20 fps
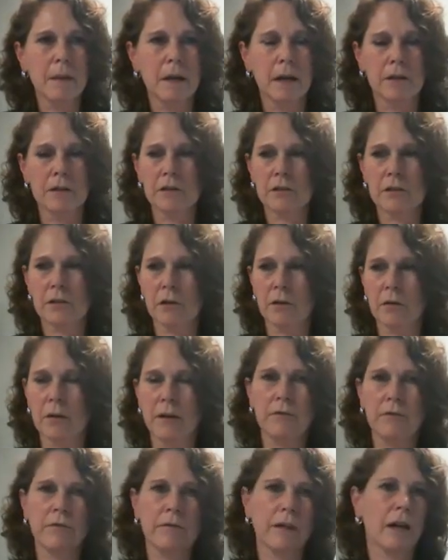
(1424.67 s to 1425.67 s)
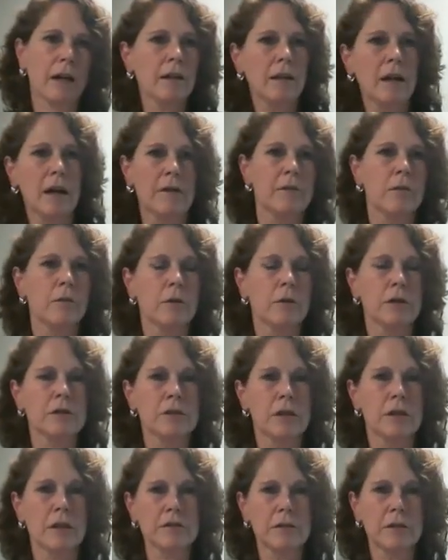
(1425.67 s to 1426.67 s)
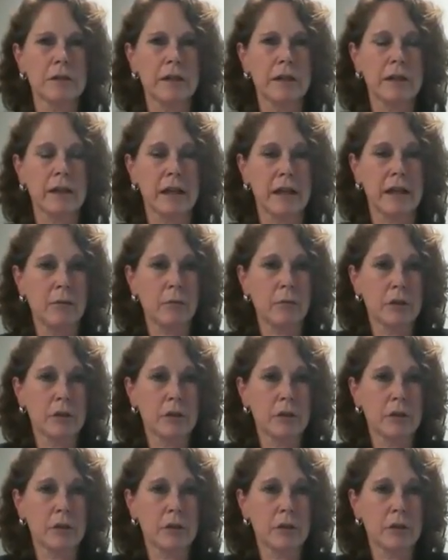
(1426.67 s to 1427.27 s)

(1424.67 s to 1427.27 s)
And so if you've got a lot of cortisol circulating,